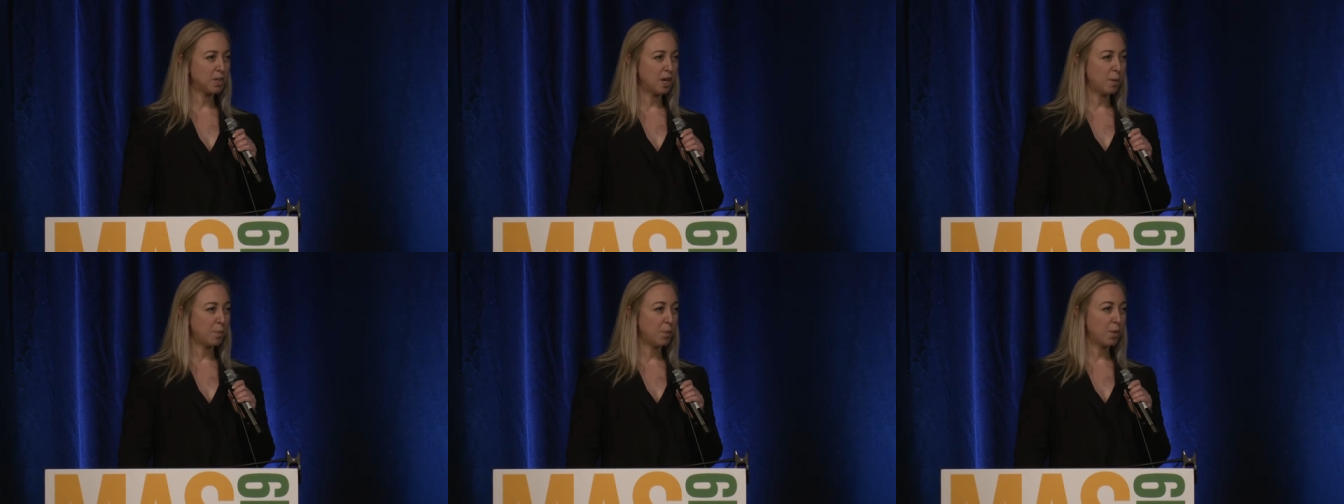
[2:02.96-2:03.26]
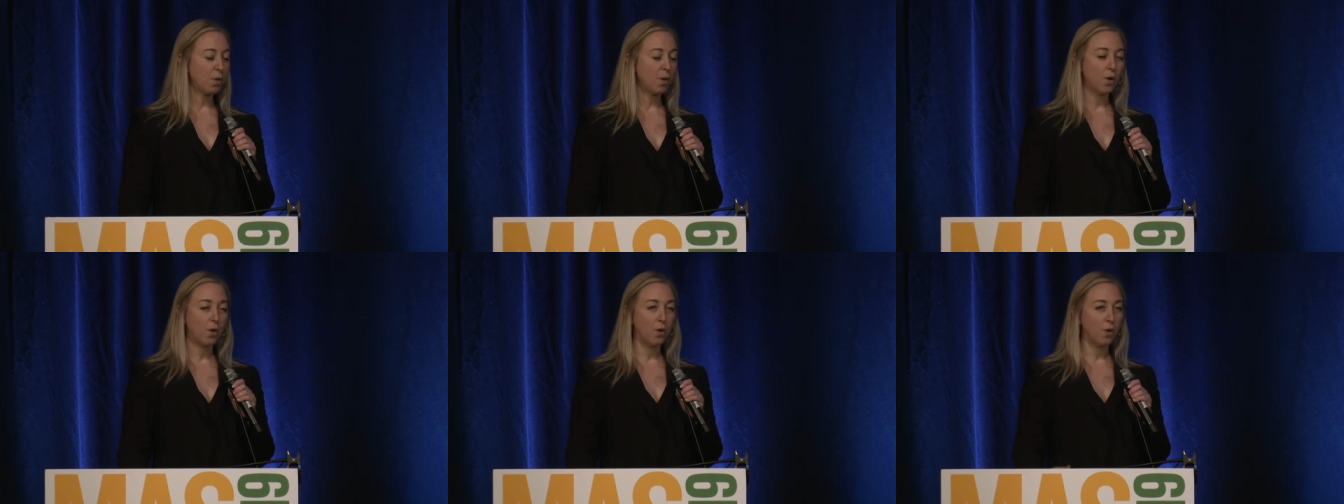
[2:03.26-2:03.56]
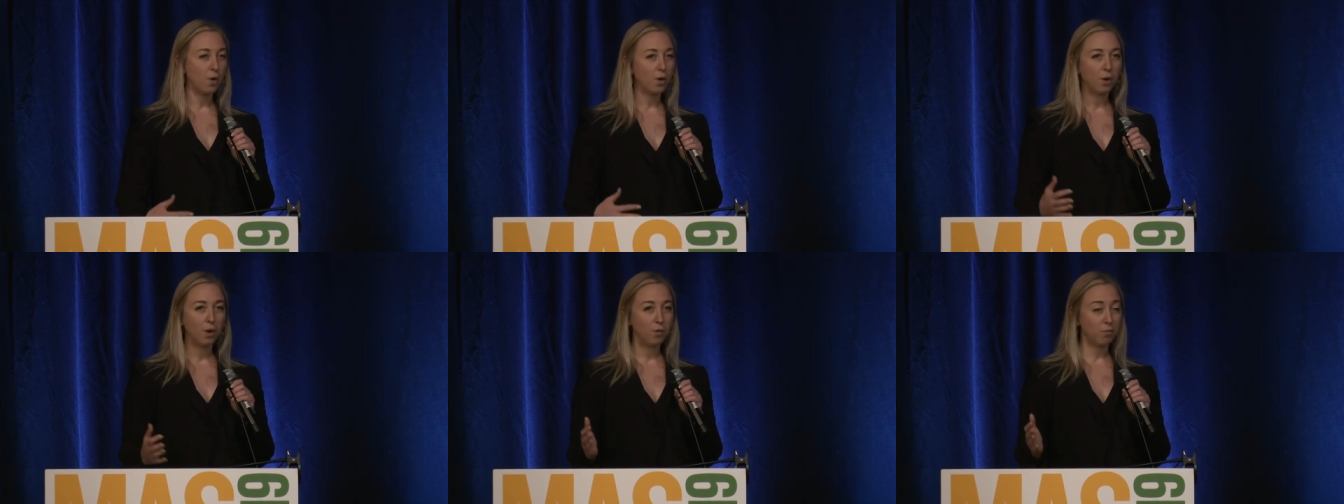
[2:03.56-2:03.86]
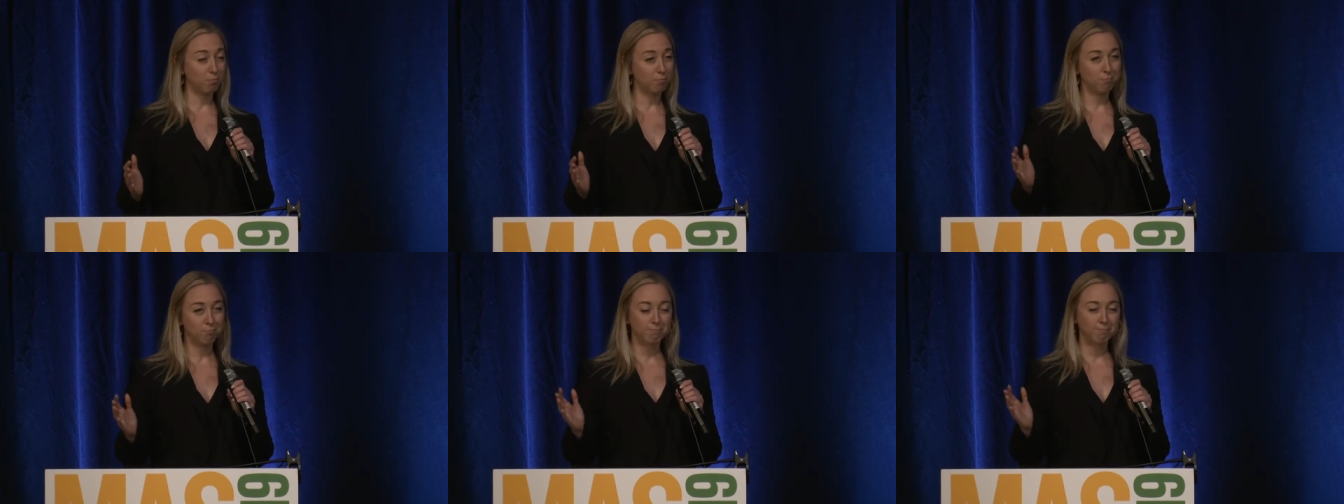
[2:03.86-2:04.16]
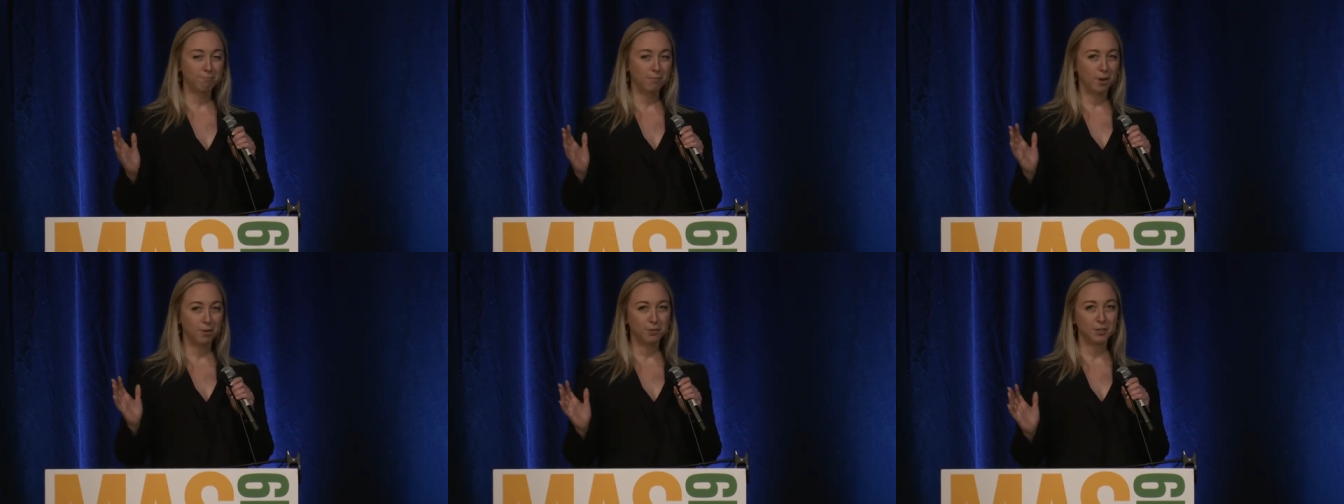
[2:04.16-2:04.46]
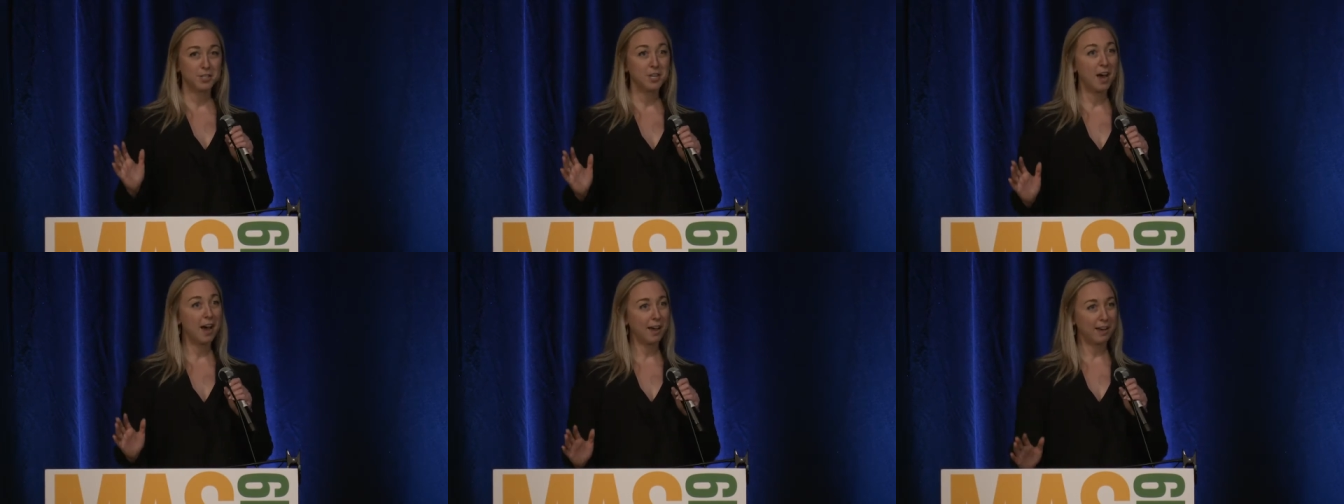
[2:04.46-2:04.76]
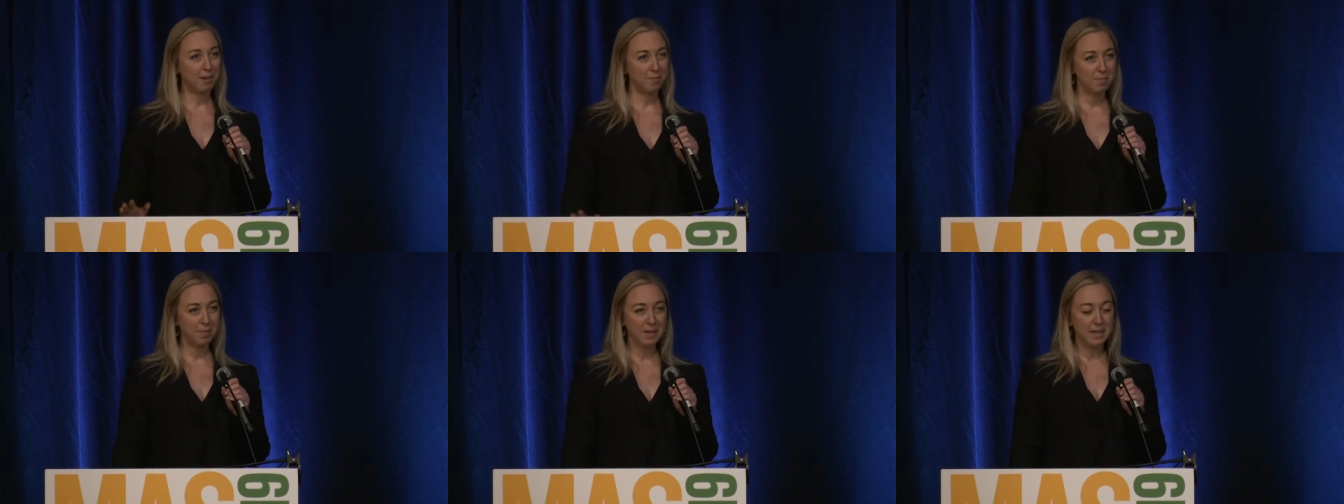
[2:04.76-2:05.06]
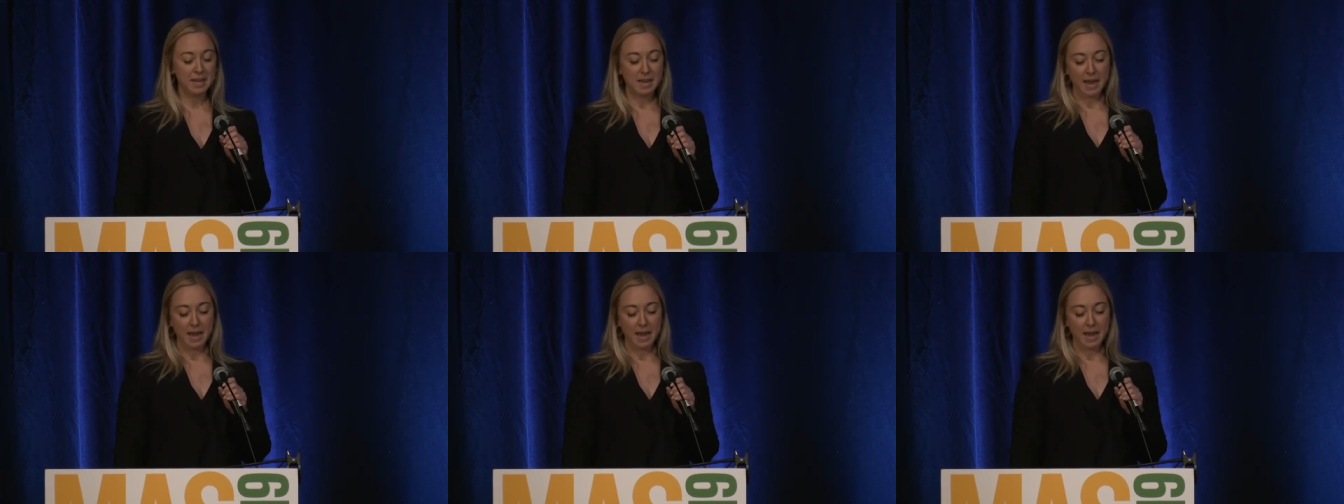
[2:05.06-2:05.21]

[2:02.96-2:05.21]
up uh, over time